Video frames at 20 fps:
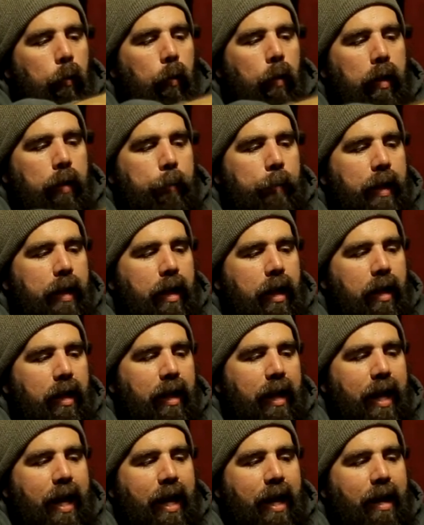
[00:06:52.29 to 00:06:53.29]
What am I not
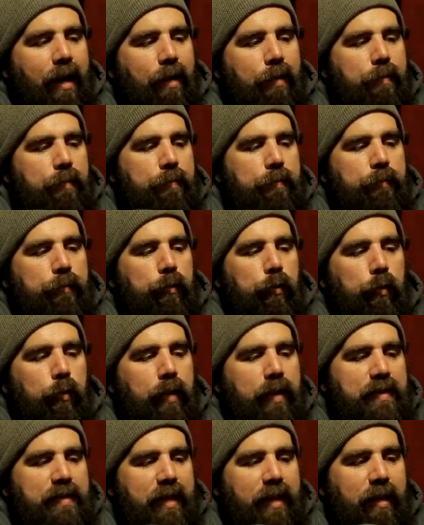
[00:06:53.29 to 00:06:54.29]
gonna have? Food,
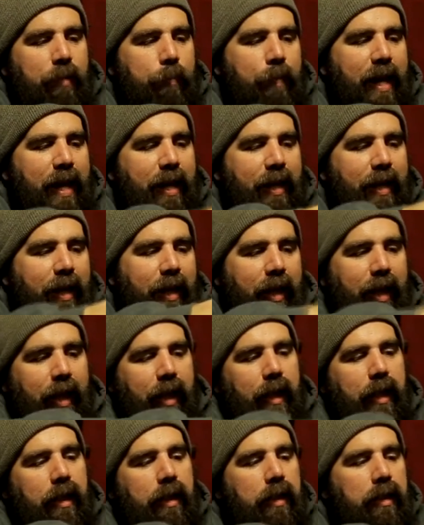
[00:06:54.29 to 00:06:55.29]
because I didn't pack any.
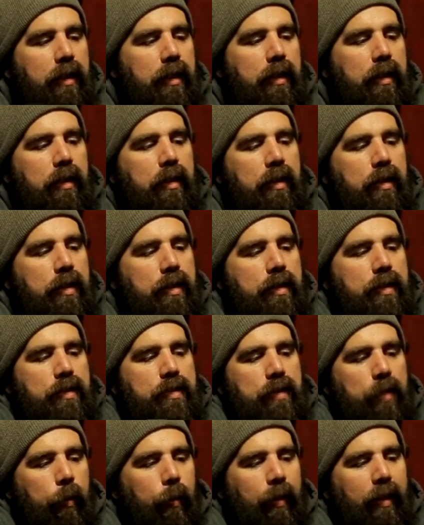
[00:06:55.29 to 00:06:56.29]

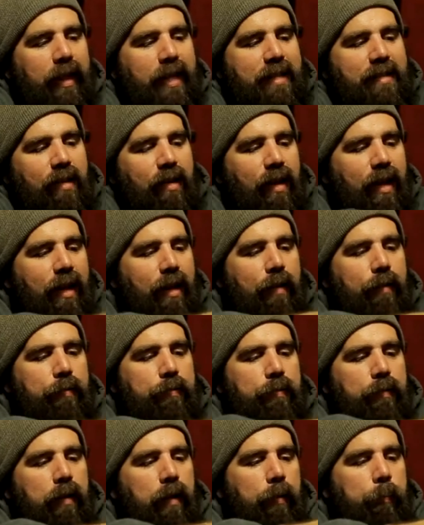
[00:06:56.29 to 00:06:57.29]
So at least I'll
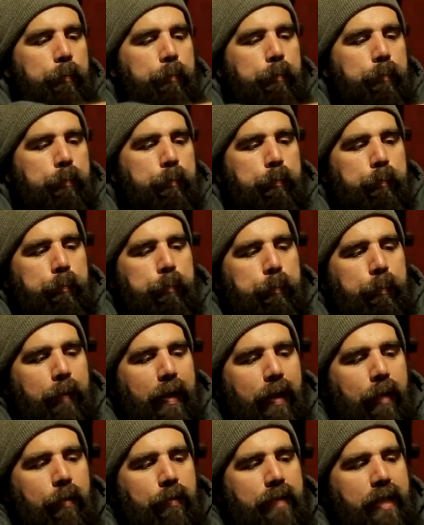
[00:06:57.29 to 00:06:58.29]
have a
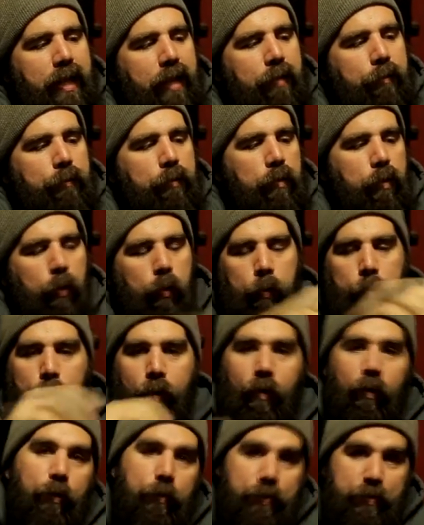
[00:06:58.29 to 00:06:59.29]
bounty of granola
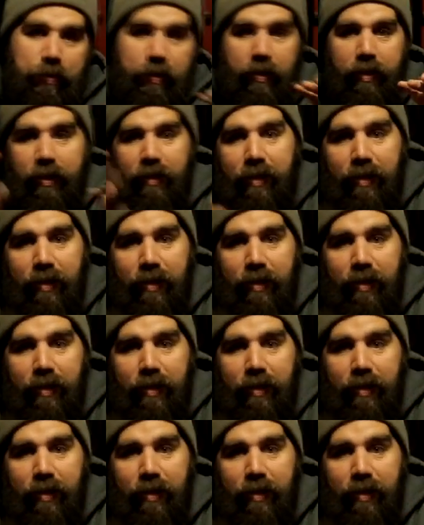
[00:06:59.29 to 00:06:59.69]
bars